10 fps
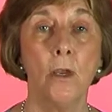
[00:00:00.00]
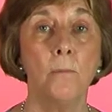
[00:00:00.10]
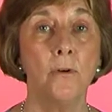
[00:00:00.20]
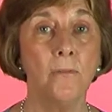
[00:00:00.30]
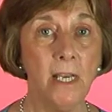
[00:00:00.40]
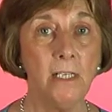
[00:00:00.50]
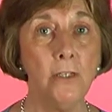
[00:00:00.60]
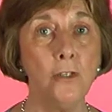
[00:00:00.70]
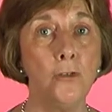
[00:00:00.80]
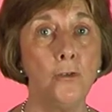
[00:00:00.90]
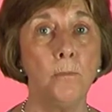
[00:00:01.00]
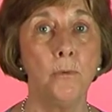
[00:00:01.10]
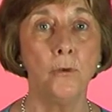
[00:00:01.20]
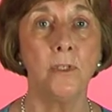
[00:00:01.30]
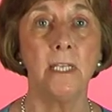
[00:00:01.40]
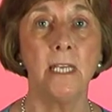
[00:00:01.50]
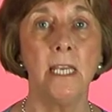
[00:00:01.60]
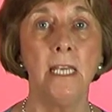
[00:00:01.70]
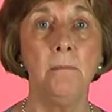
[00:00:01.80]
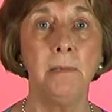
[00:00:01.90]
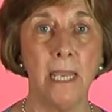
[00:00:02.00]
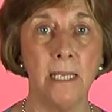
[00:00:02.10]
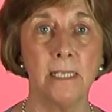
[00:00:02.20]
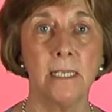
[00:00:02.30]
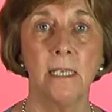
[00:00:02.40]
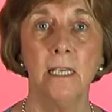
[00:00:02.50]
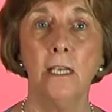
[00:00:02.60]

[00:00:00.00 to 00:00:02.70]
providers should put in place